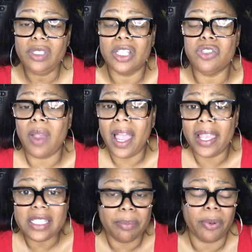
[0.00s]

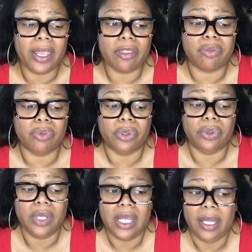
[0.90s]
trying to break
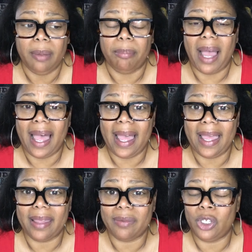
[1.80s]
through
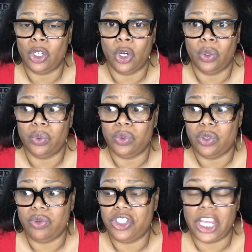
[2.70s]
by, you know,
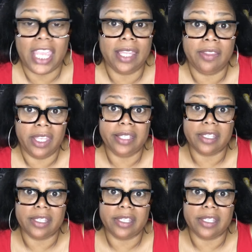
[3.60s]
shaking things